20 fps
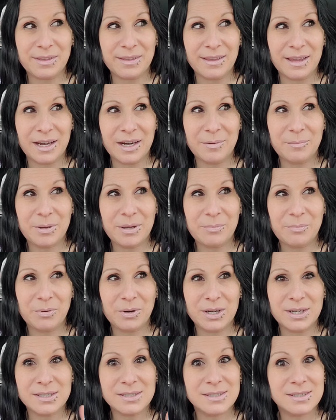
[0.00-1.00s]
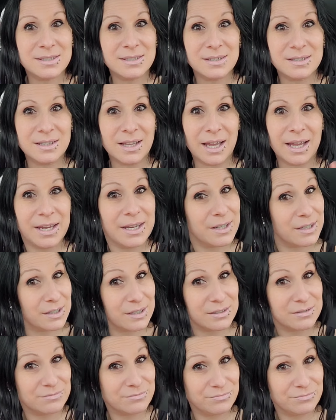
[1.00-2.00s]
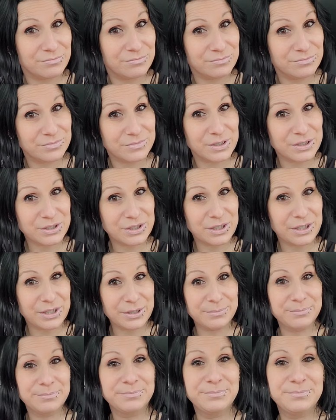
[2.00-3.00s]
the light up peep was like. I'll show you here.